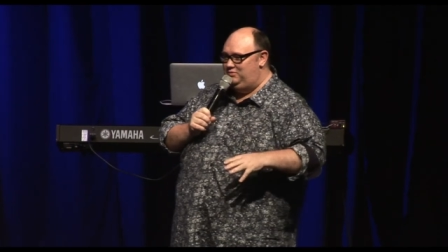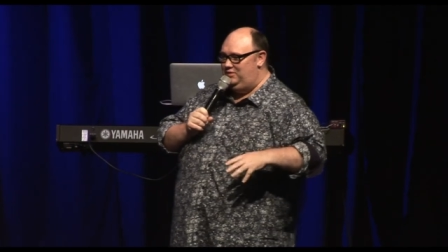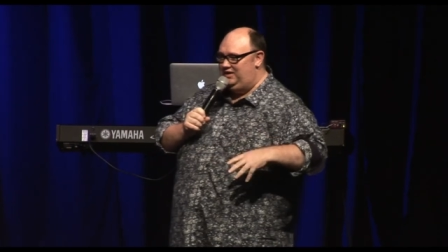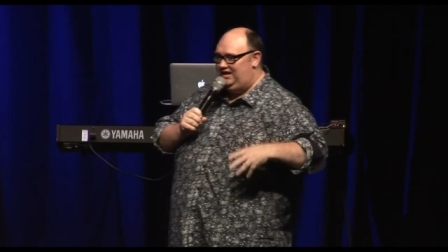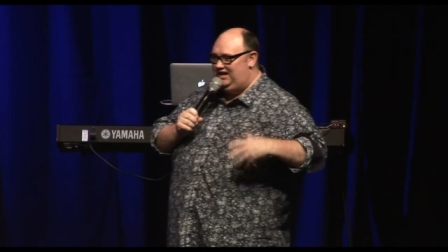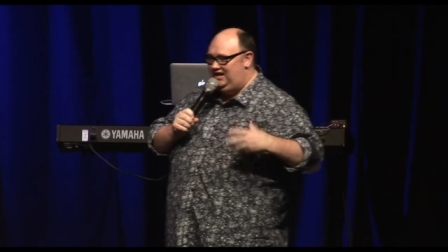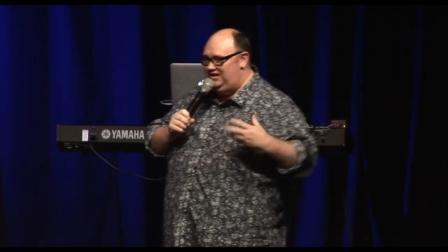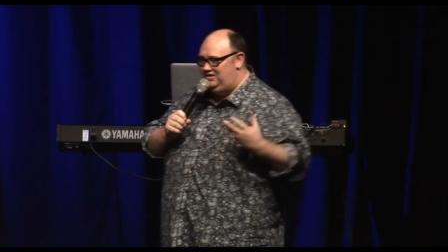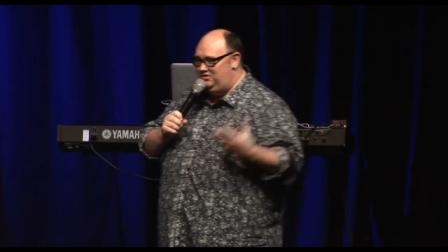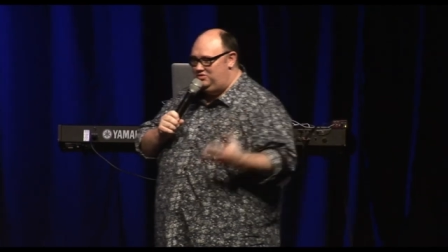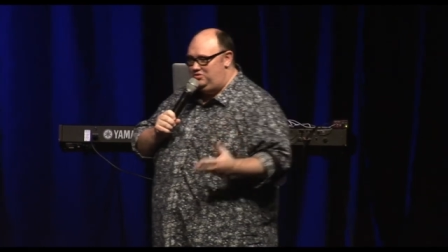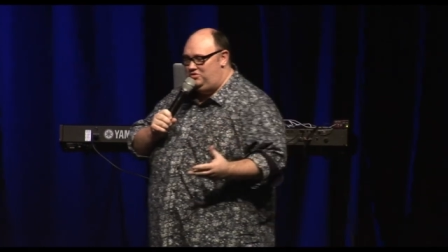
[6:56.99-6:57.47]
we're
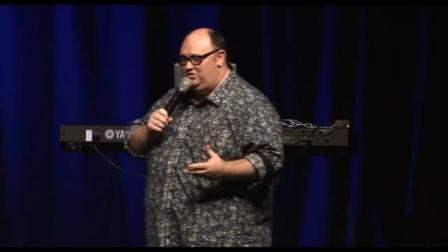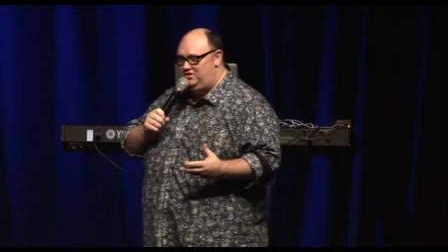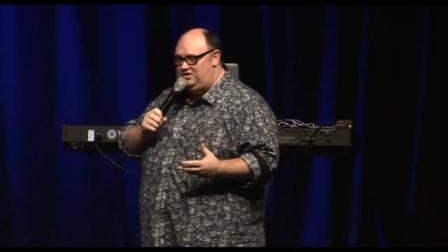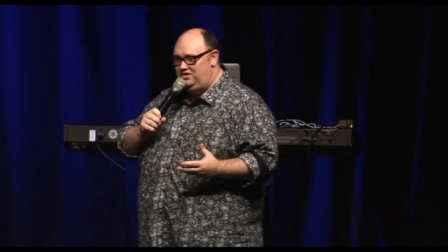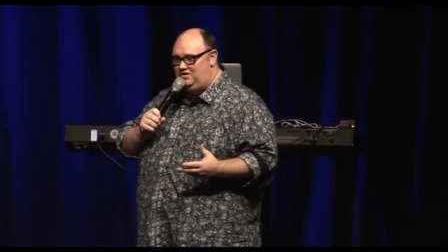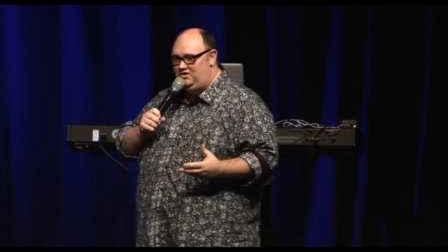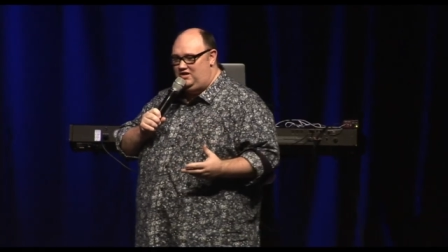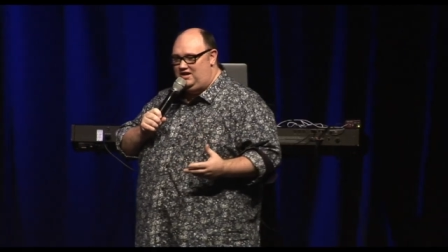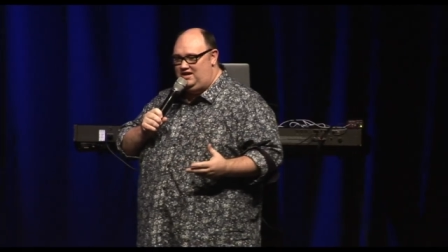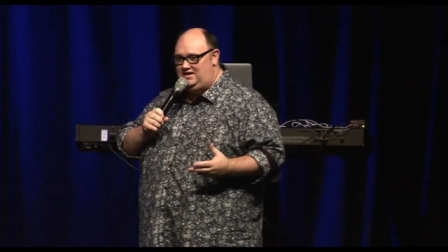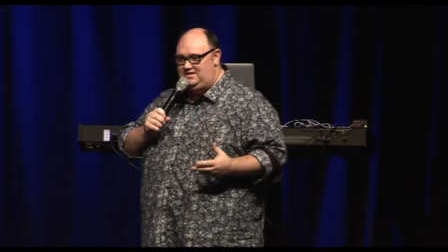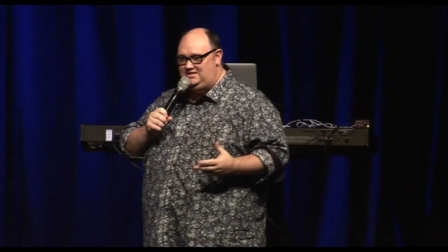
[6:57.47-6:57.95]
getting
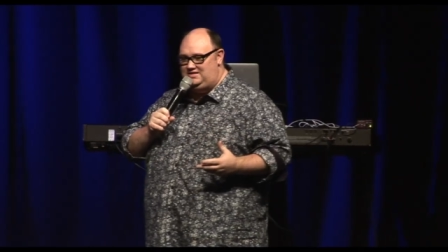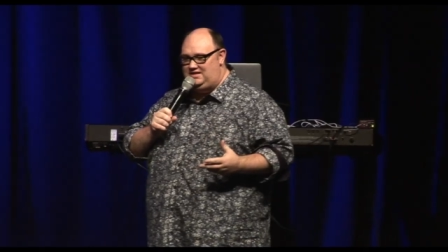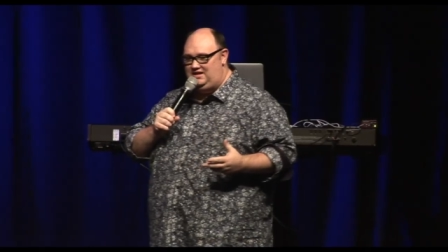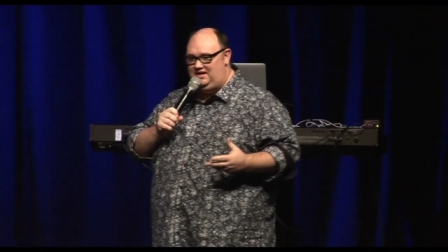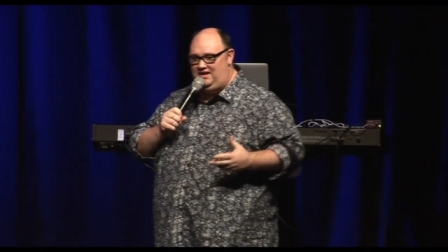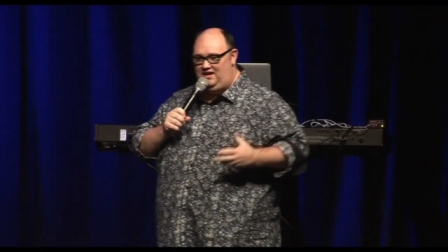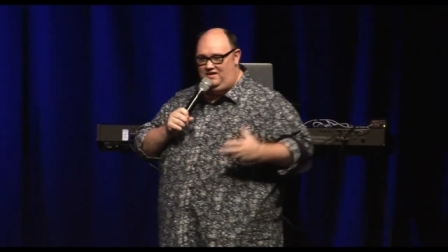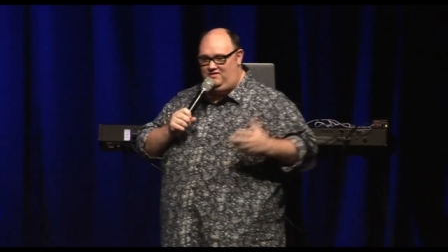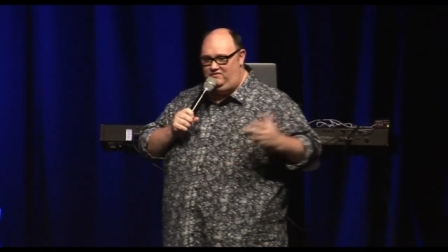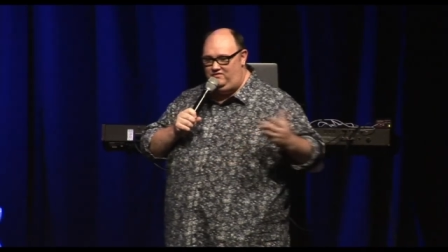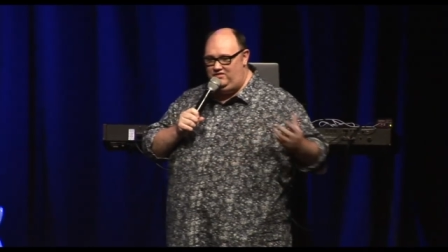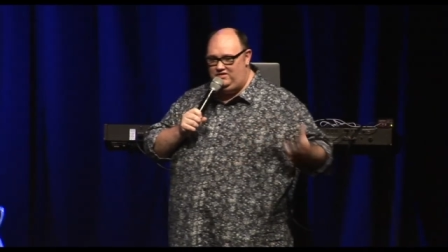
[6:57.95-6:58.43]
organized, and
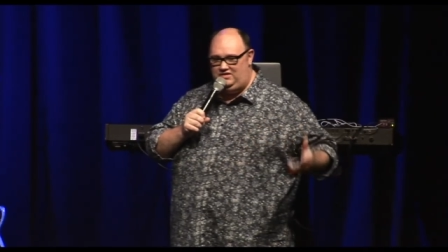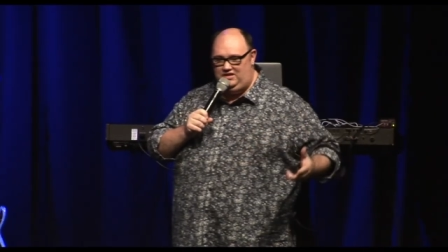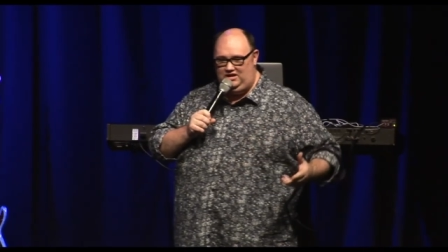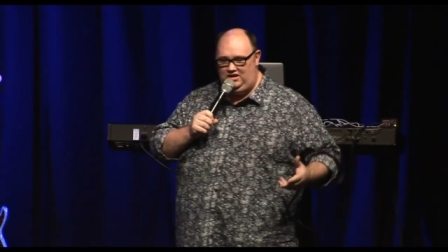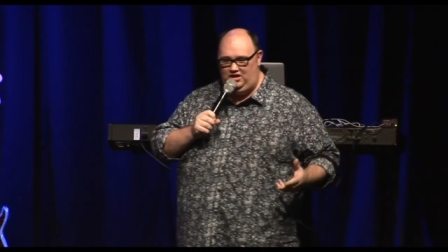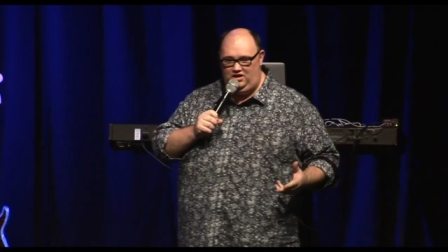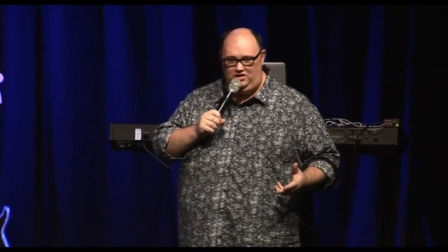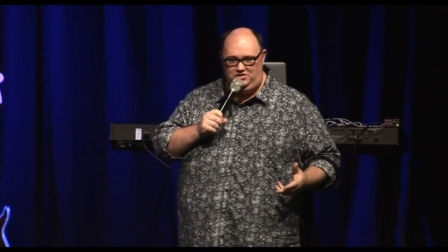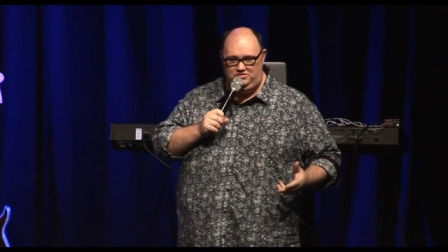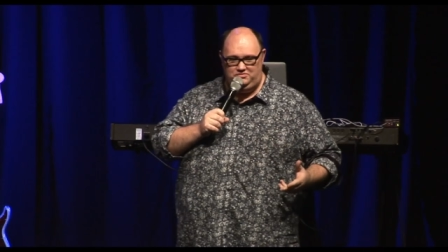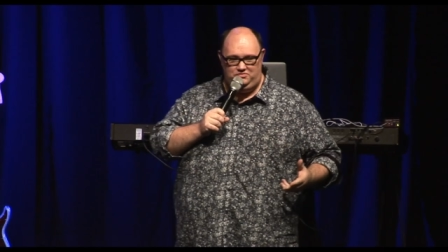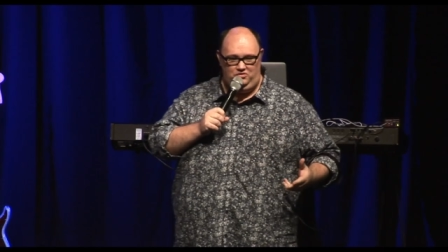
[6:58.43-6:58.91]
everything
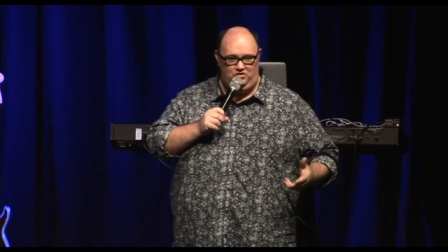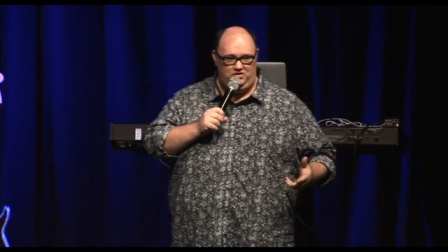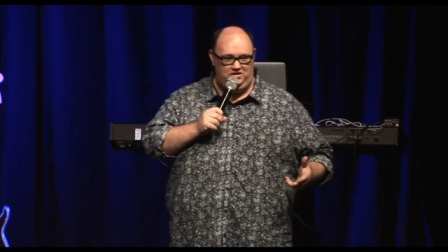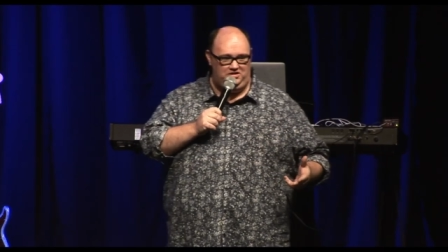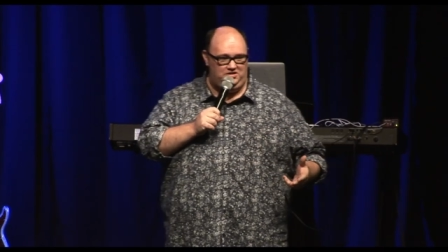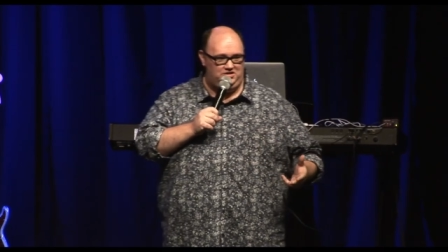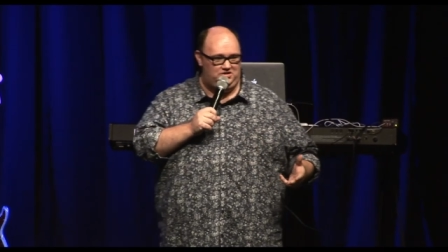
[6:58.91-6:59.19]
goes wrong in